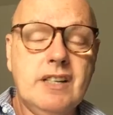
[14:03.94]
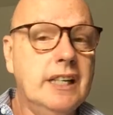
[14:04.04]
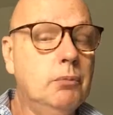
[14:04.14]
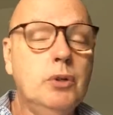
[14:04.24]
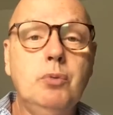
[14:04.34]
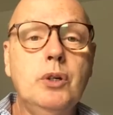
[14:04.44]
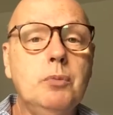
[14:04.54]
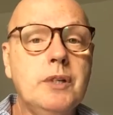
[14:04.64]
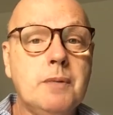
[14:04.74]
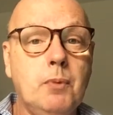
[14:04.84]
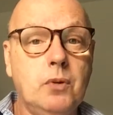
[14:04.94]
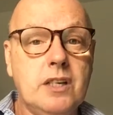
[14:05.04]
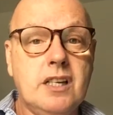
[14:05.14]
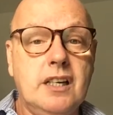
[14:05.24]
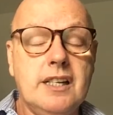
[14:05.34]
and it would work with smaller
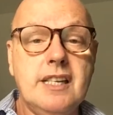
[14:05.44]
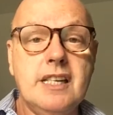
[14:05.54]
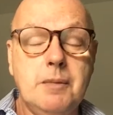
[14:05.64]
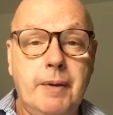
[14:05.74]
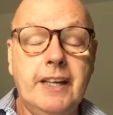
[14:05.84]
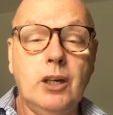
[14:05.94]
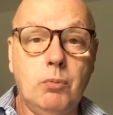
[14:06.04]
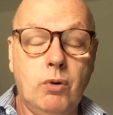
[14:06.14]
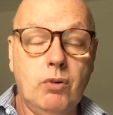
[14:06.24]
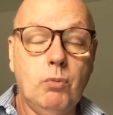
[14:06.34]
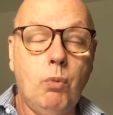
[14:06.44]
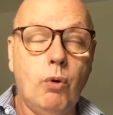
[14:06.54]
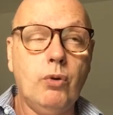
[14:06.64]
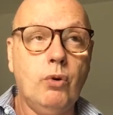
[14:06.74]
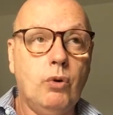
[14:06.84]
sizes depending on
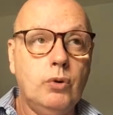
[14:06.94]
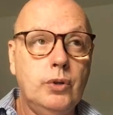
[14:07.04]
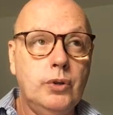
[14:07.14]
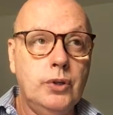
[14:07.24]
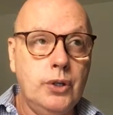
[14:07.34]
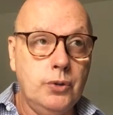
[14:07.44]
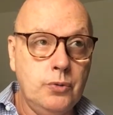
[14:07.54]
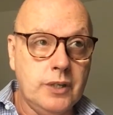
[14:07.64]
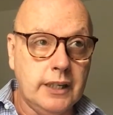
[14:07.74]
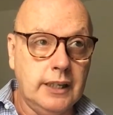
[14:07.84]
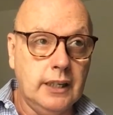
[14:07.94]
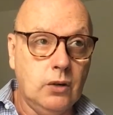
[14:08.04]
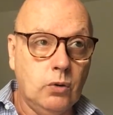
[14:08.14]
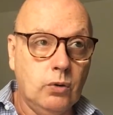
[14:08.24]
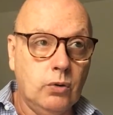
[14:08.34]
what you're using
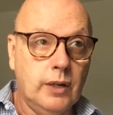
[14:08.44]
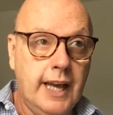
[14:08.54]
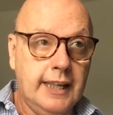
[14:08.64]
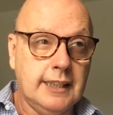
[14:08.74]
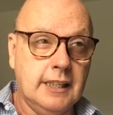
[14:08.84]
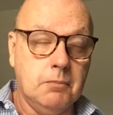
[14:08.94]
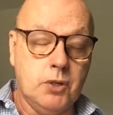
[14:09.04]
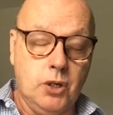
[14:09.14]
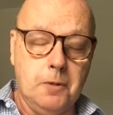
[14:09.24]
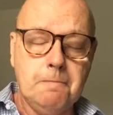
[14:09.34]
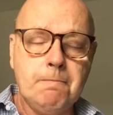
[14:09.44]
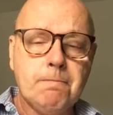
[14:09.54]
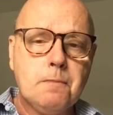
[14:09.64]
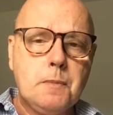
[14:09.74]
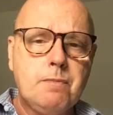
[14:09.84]
or adding them to.
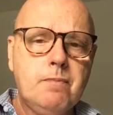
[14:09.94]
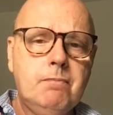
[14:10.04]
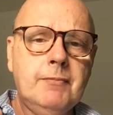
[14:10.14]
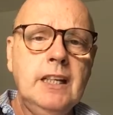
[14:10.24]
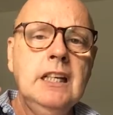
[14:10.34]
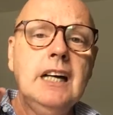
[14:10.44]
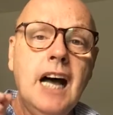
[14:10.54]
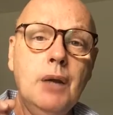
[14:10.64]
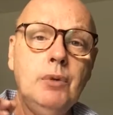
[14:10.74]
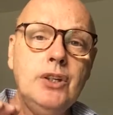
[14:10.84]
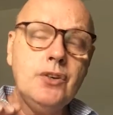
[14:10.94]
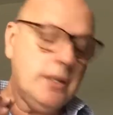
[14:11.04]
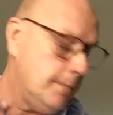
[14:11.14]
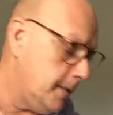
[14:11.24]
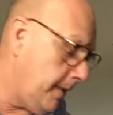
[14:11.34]
I will use
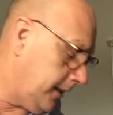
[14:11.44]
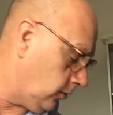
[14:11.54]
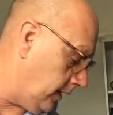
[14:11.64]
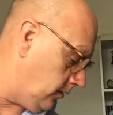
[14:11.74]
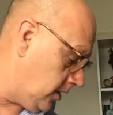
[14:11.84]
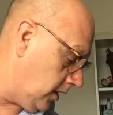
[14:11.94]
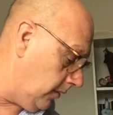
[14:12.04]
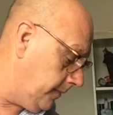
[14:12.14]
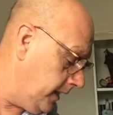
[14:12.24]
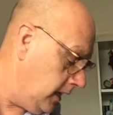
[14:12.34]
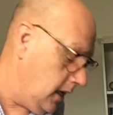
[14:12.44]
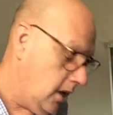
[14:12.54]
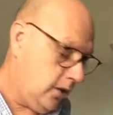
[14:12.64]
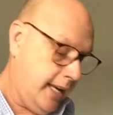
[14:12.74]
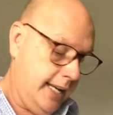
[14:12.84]
them as background. So,
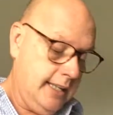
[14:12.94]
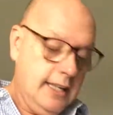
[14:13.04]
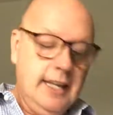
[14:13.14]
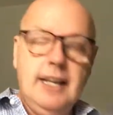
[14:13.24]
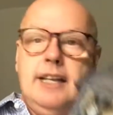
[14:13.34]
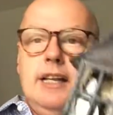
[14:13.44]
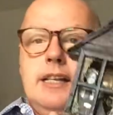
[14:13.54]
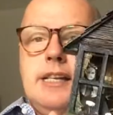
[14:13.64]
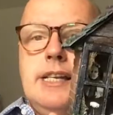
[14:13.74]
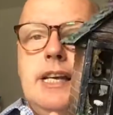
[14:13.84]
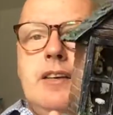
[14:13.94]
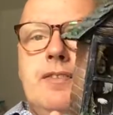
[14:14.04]
okay, last year